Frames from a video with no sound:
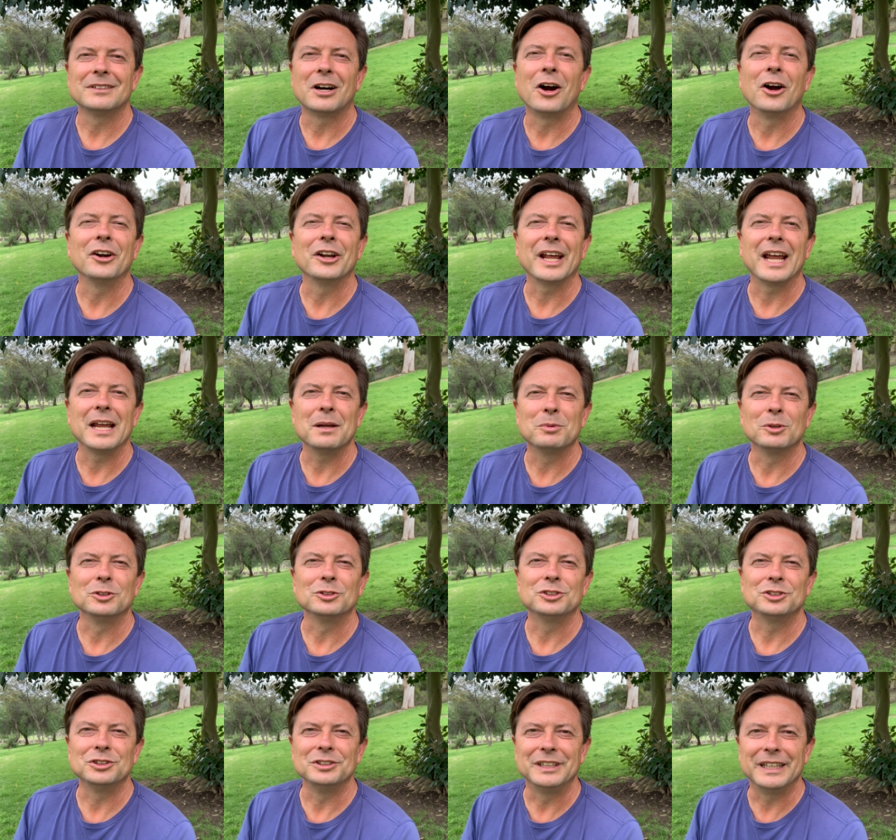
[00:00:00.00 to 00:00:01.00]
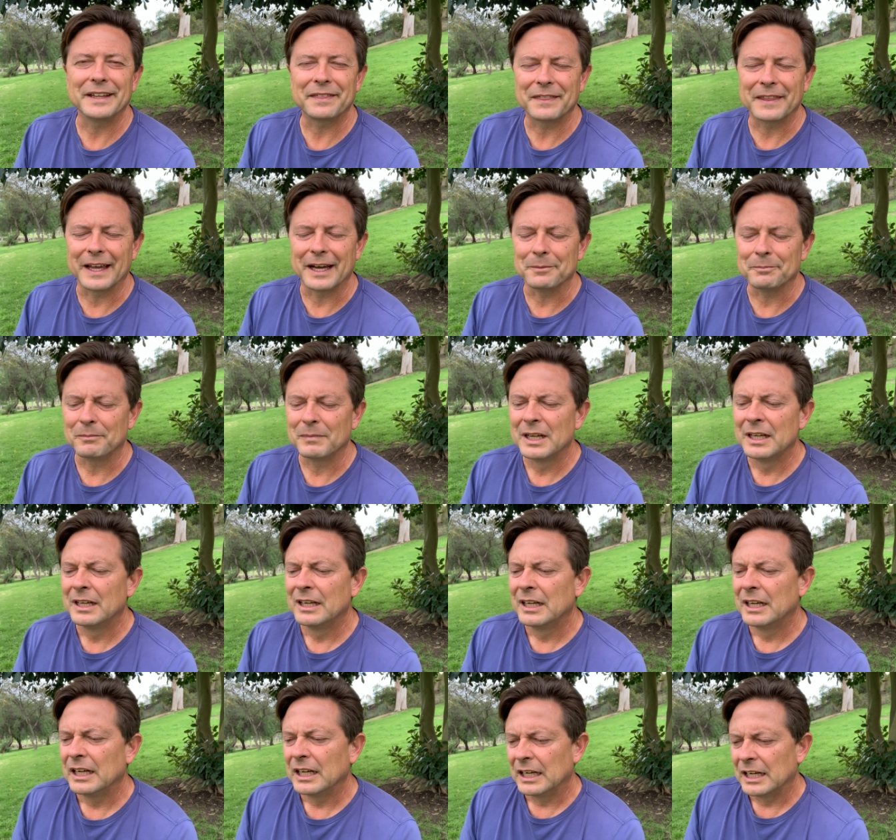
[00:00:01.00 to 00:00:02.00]
aren't able to get them
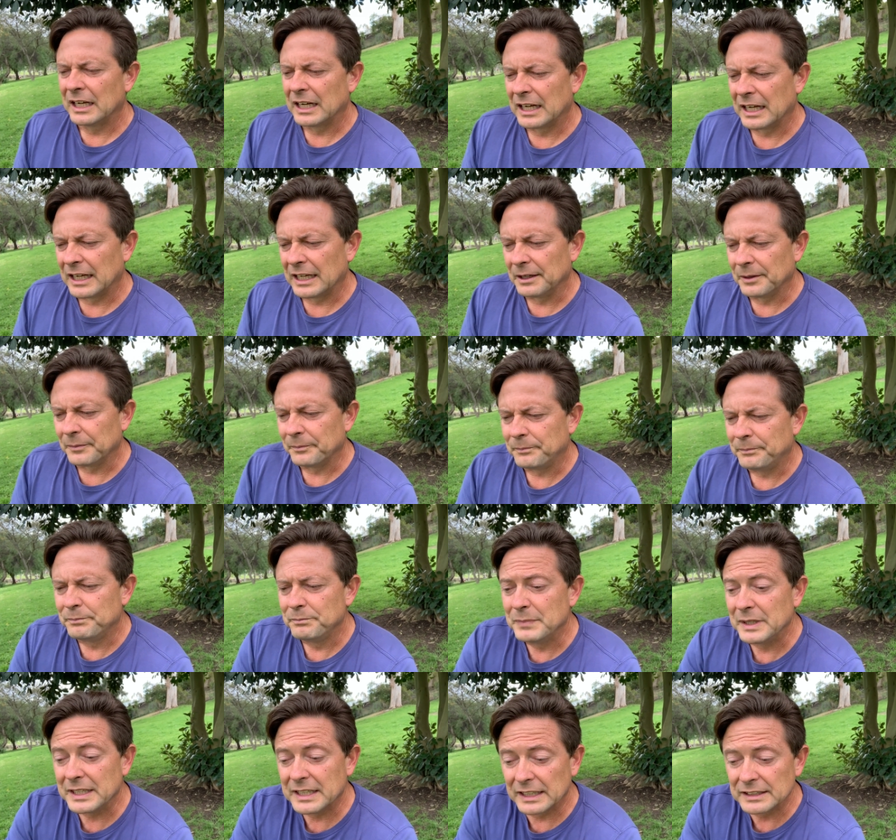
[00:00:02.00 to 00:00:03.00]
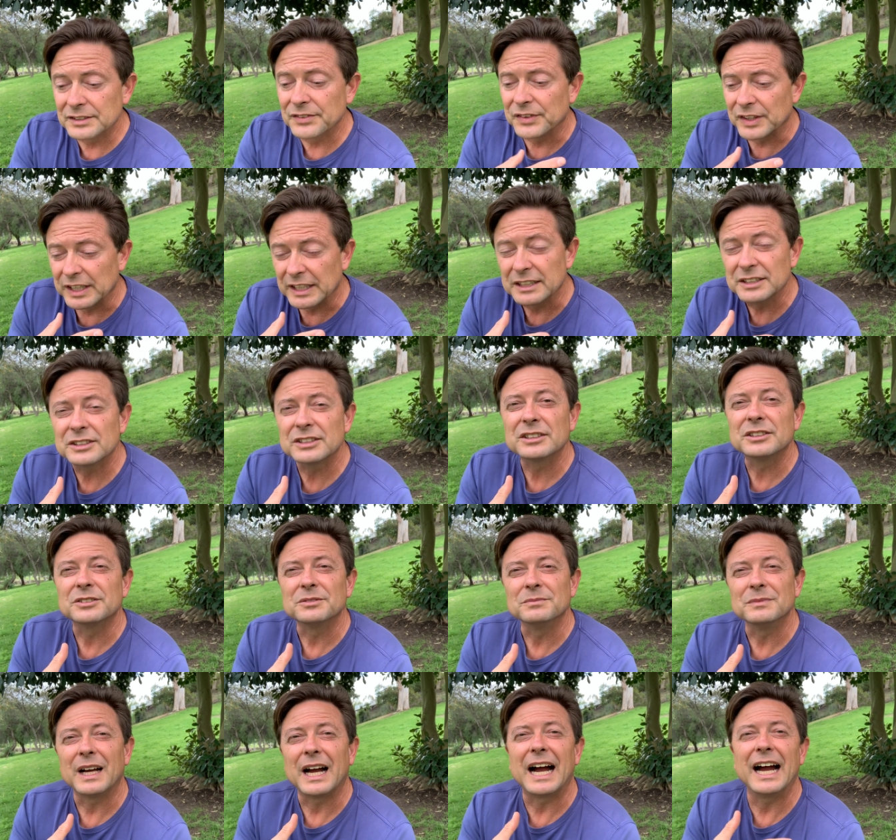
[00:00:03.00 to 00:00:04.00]
uh, because of this,
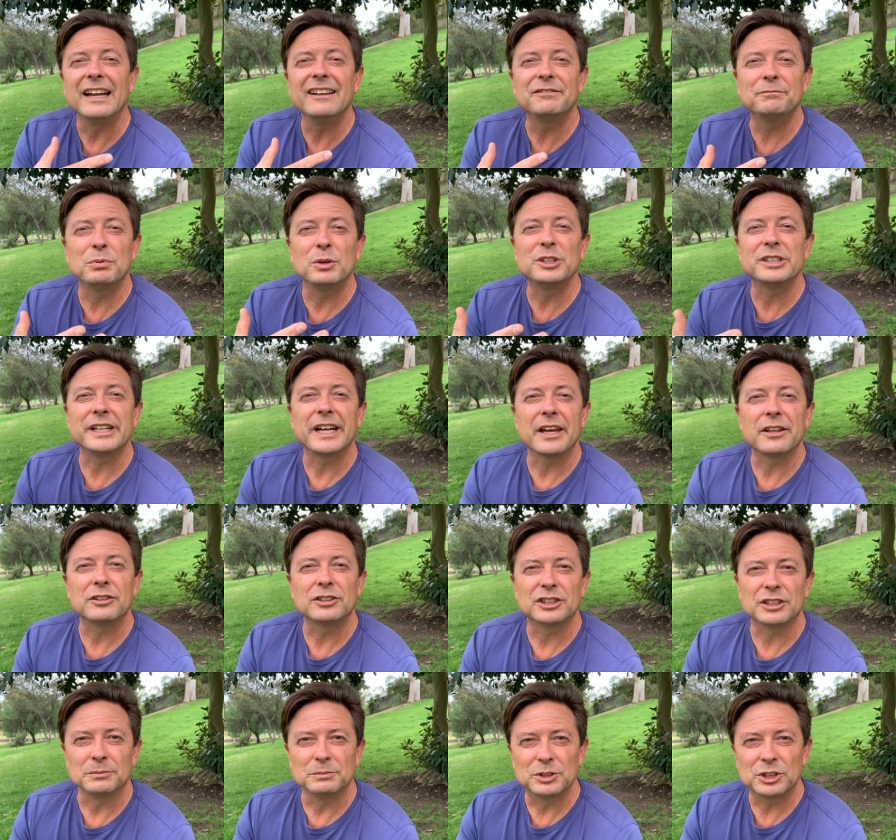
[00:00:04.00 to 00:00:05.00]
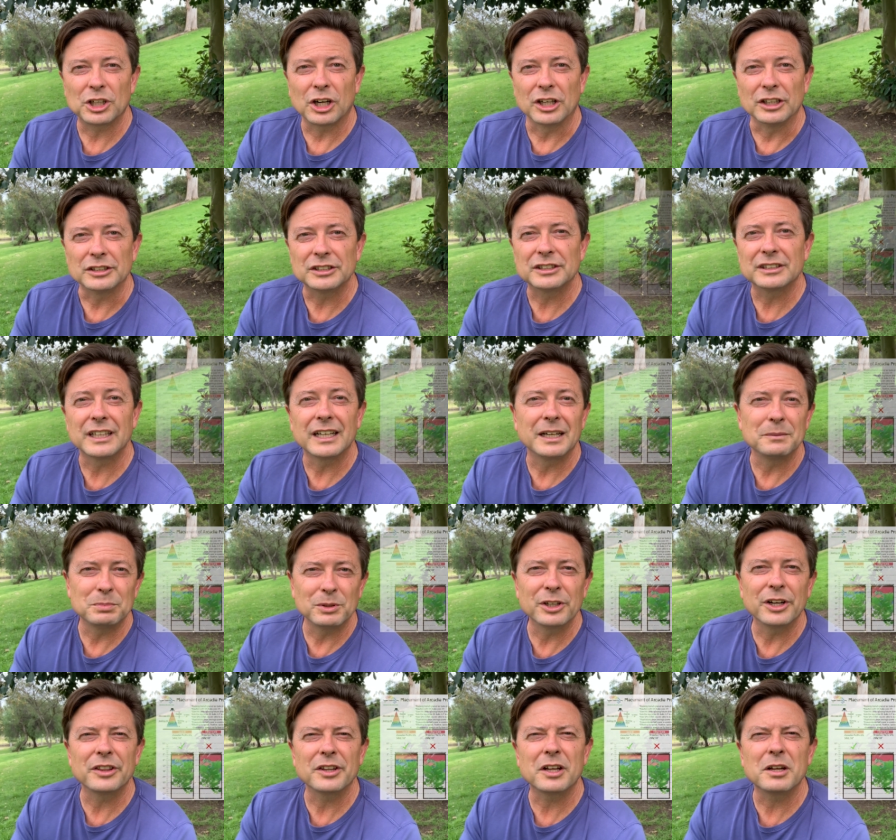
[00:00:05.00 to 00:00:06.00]
I've put together some charts that I
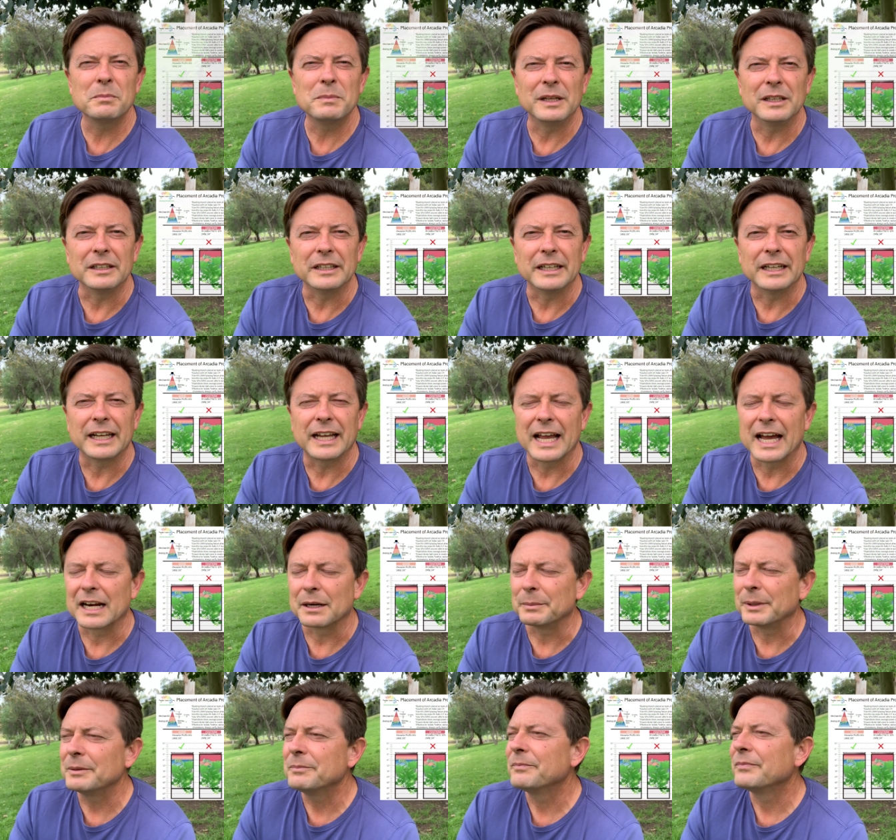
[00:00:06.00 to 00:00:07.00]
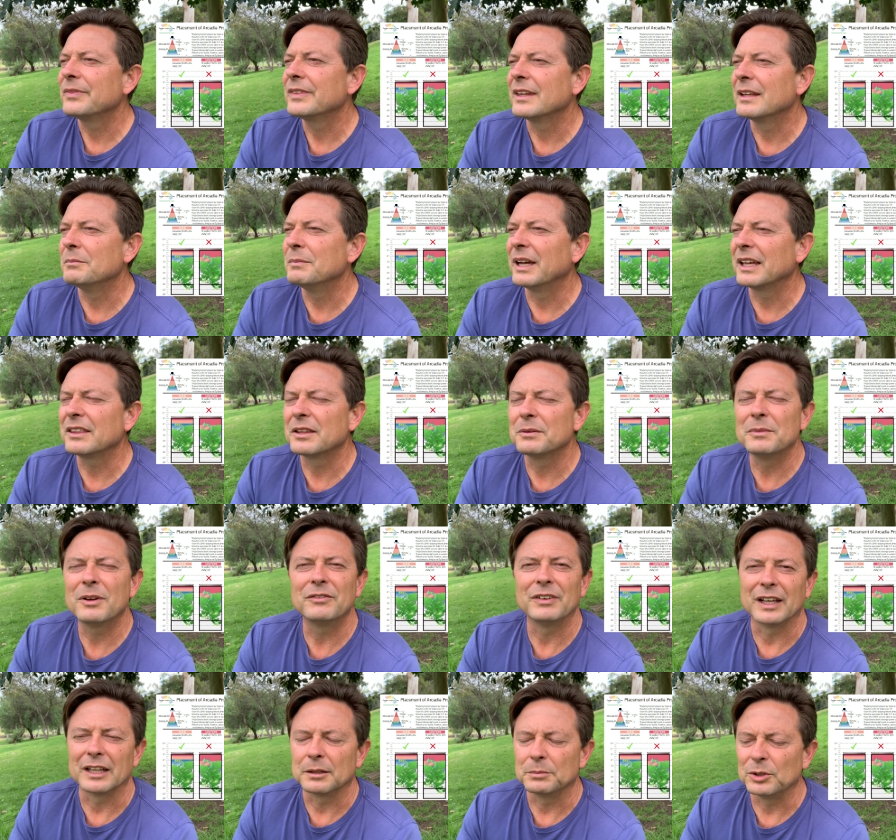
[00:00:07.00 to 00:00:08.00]
put on the Chameleon Academy and make them
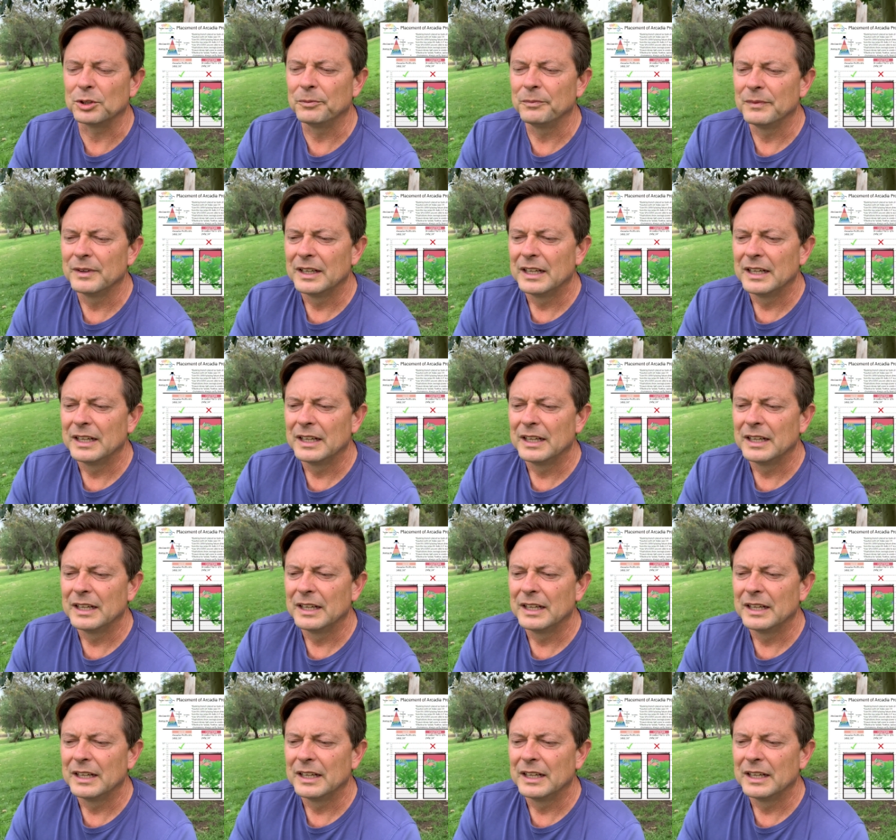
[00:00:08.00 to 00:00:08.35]
available.